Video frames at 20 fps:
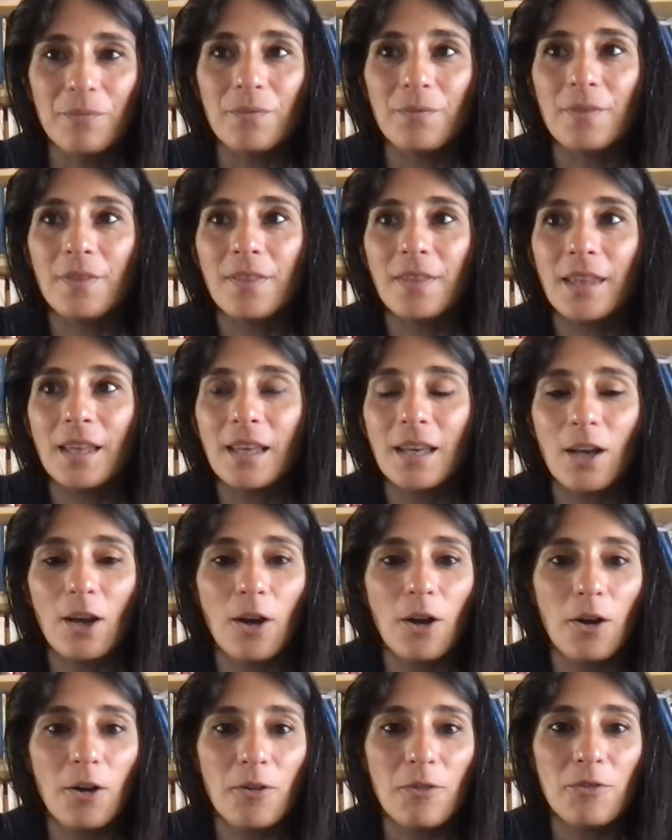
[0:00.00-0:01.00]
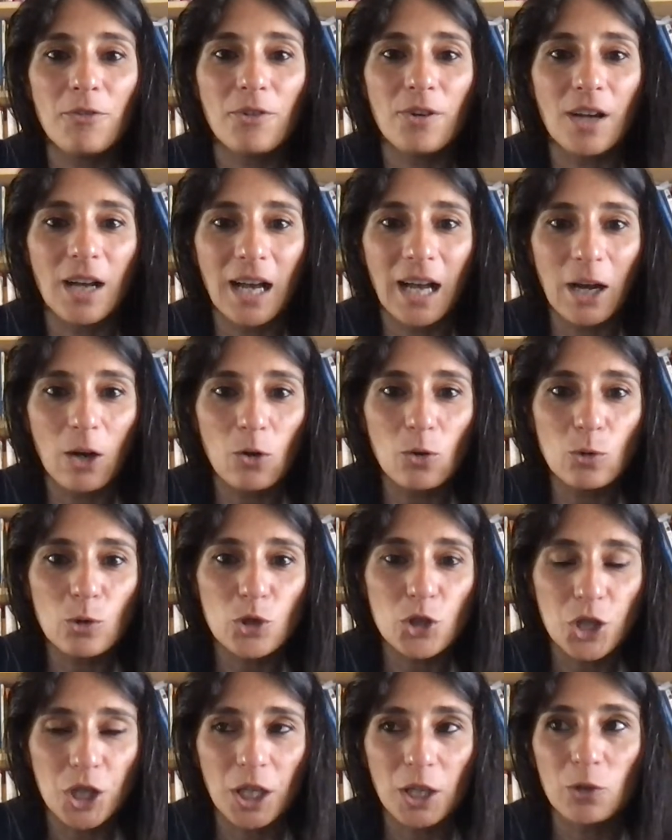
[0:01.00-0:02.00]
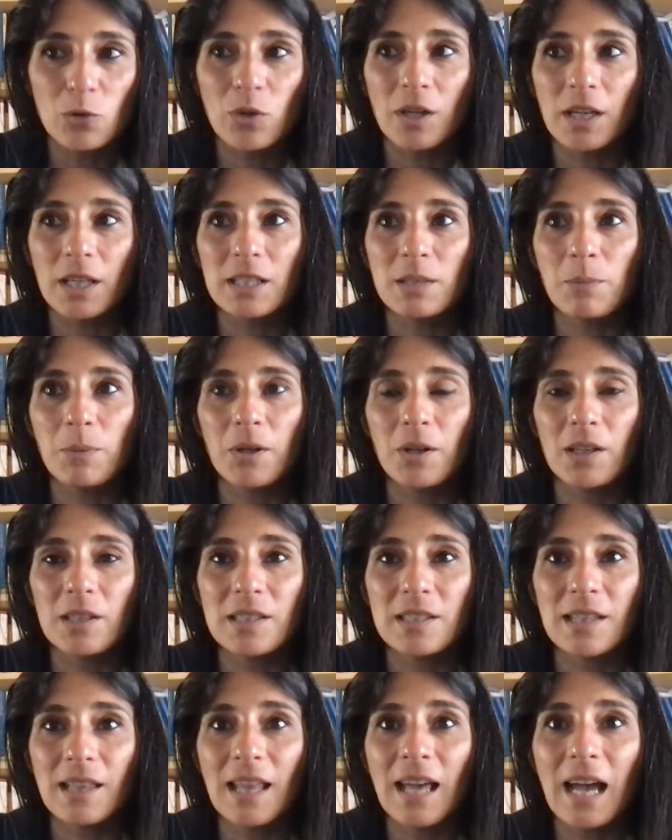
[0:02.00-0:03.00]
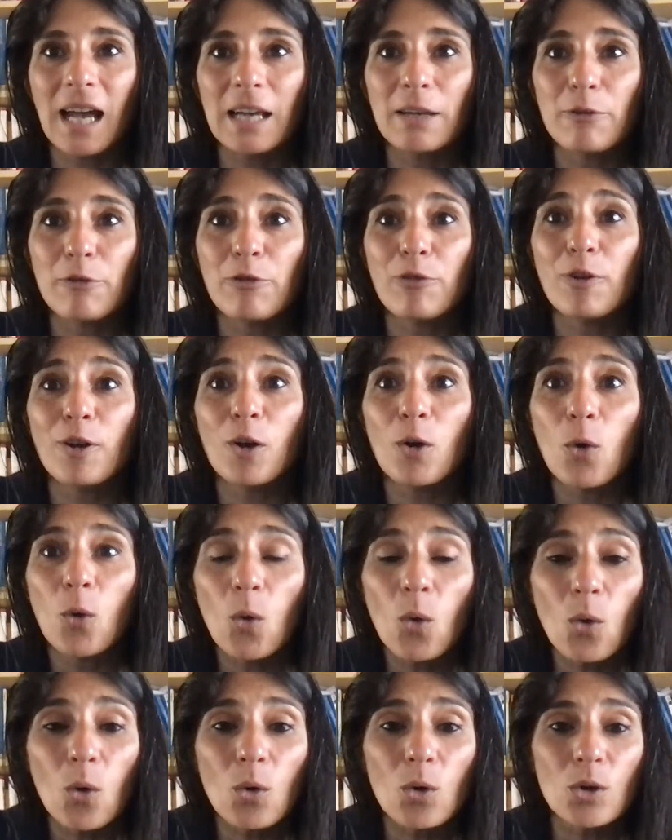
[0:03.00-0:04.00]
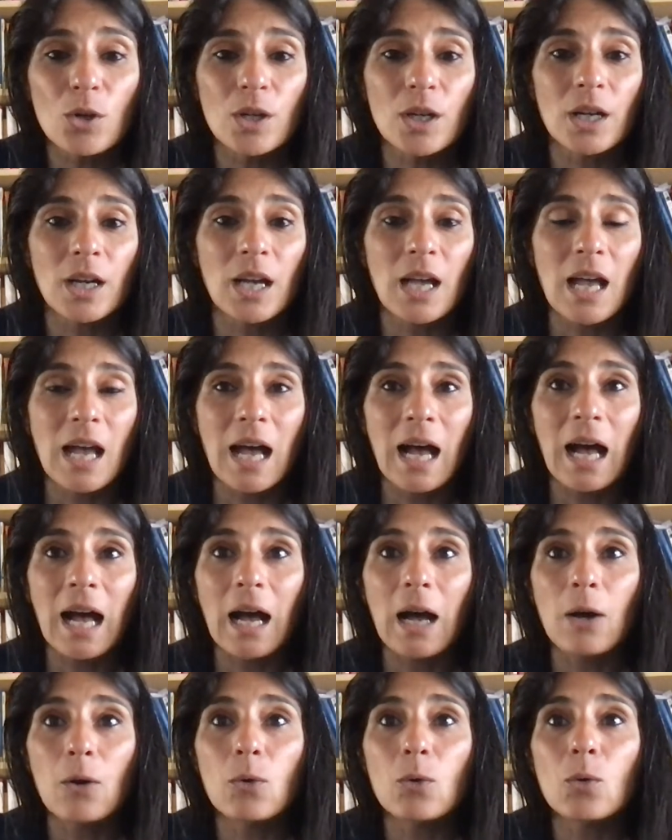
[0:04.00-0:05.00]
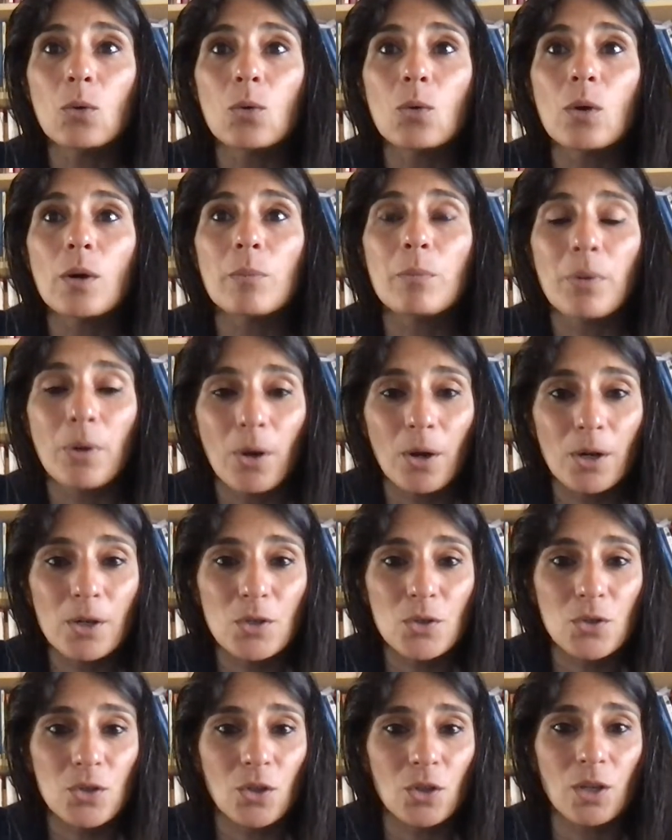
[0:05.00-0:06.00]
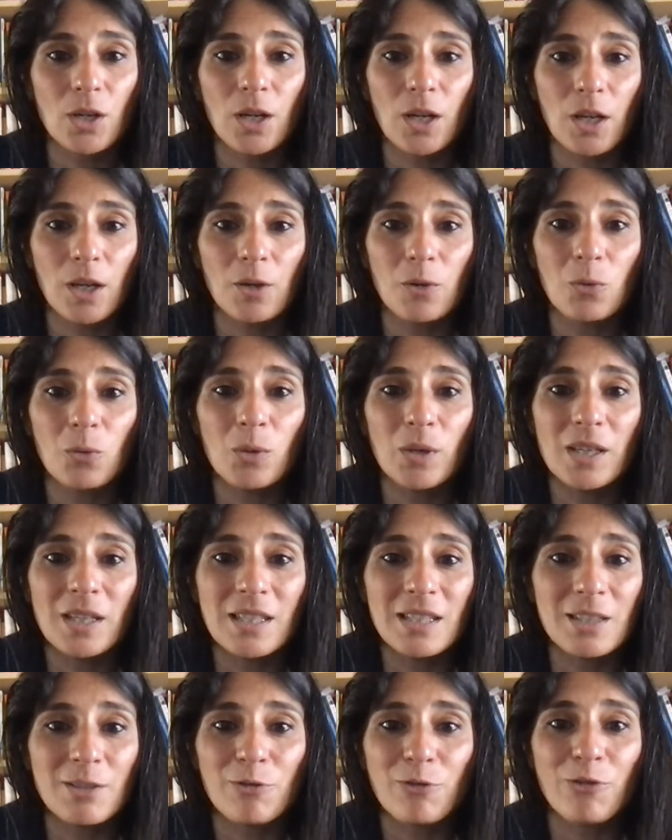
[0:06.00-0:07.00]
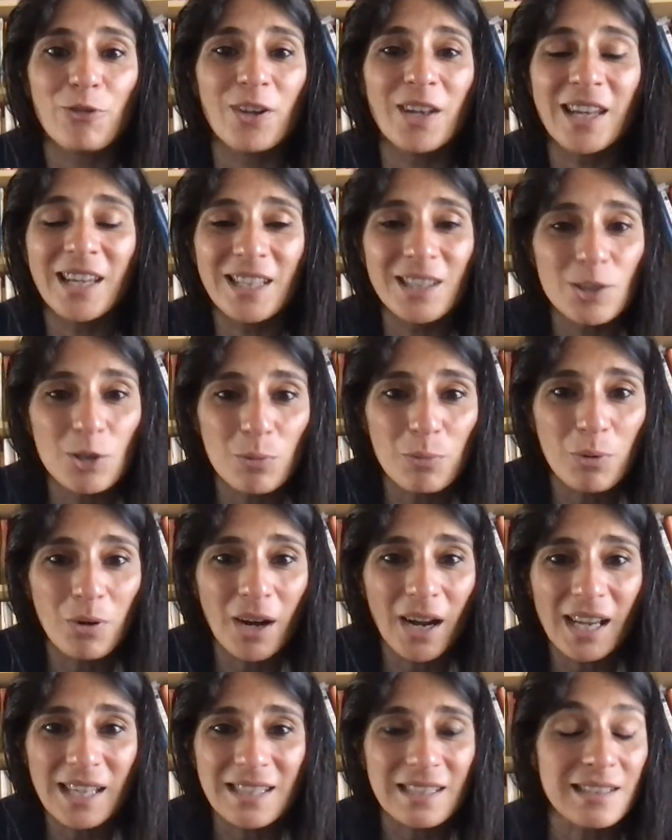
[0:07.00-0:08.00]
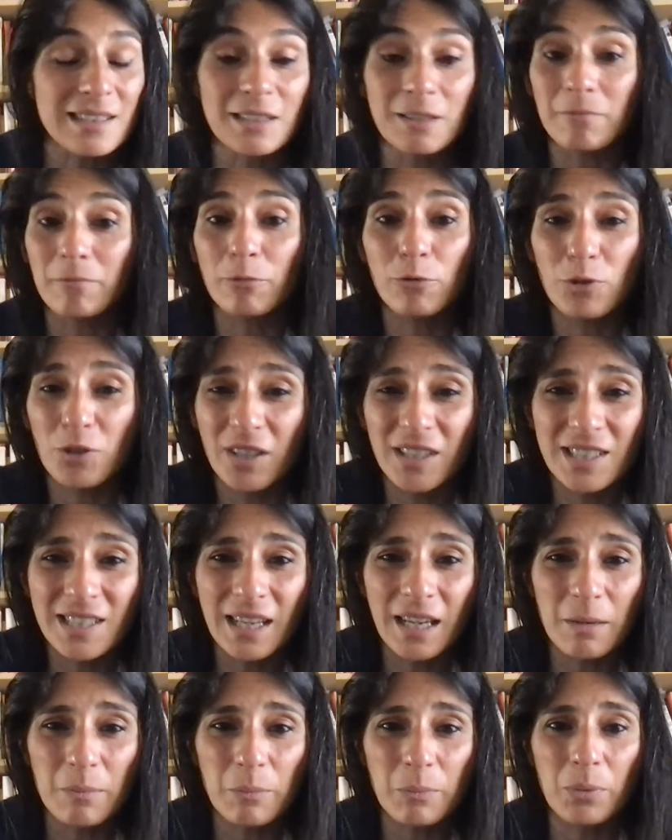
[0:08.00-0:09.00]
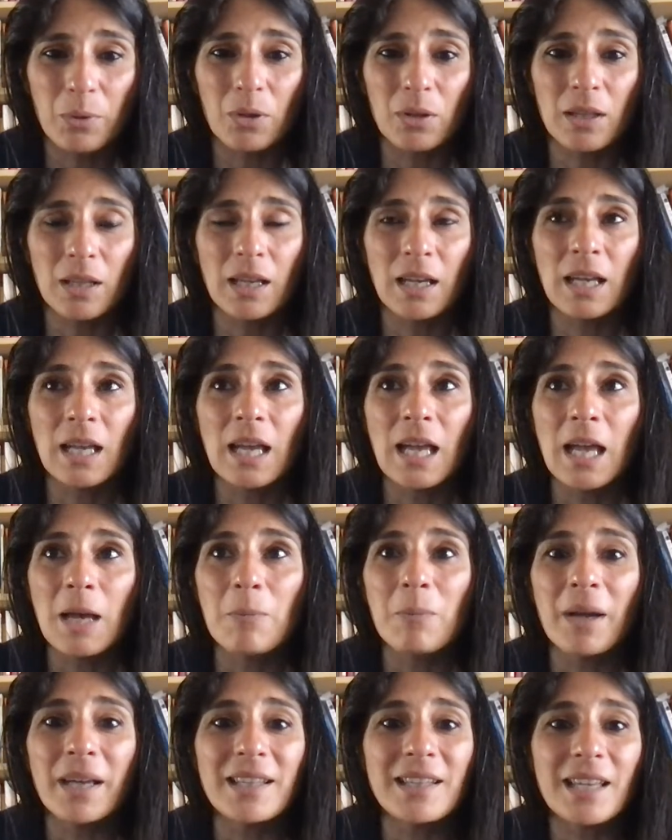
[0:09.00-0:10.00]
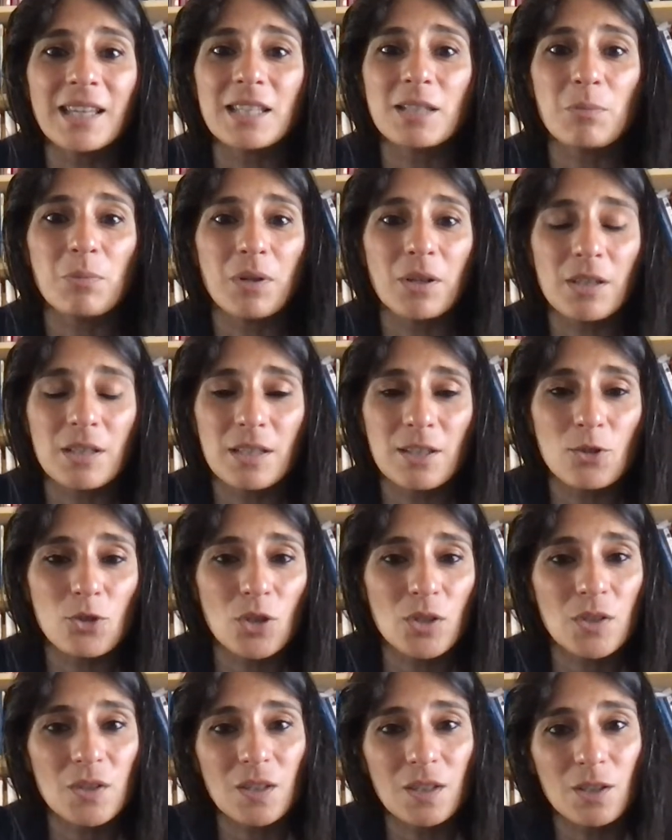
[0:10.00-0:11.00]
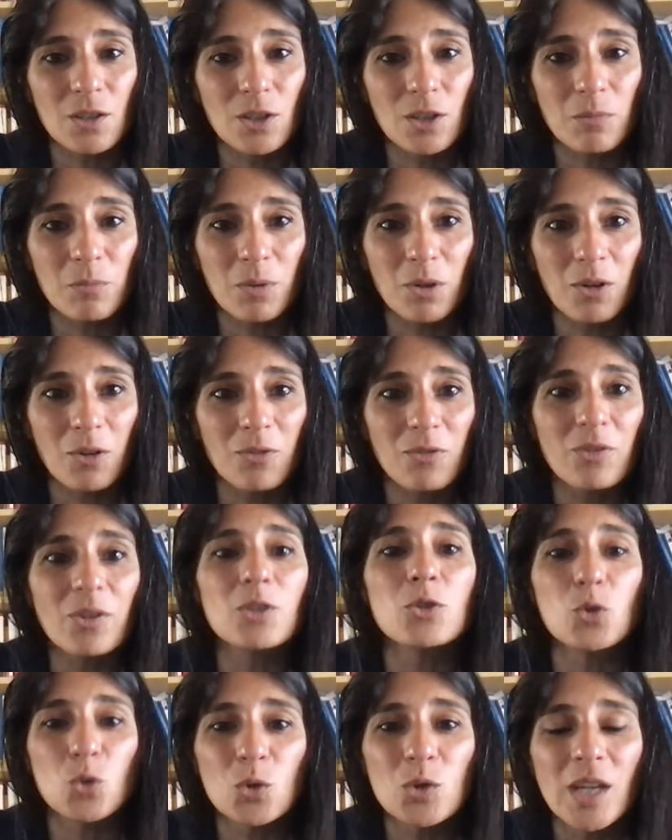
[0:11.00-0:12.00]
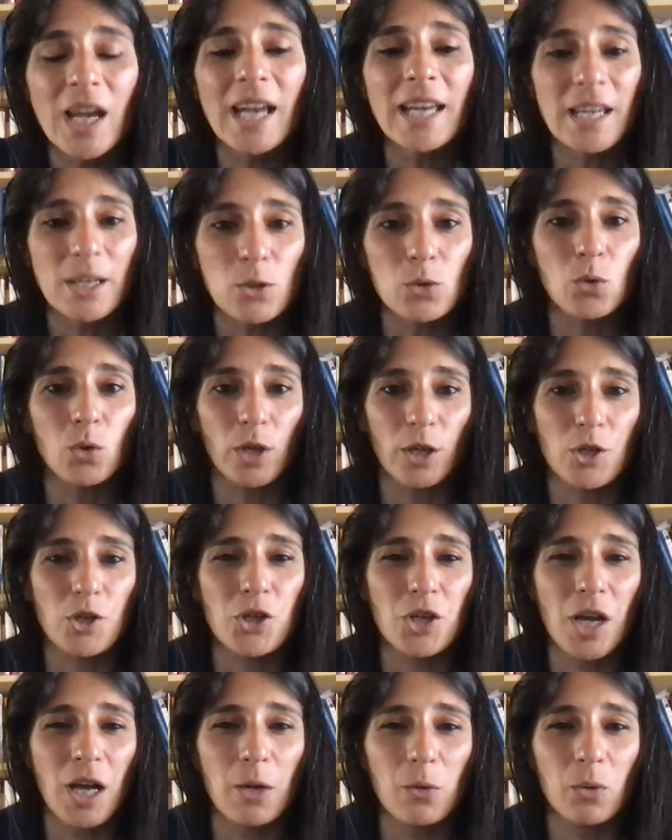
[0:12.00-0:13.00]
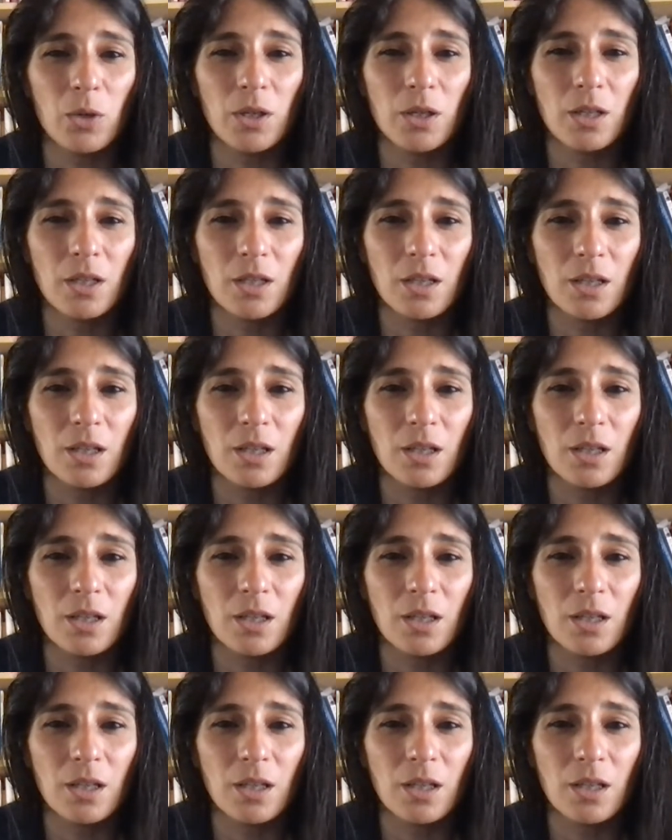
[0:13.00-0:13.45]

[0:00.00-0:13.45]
Think of how children experience life, or how a person who is feeling depressed, for example, might experience just the term of today I took a shower.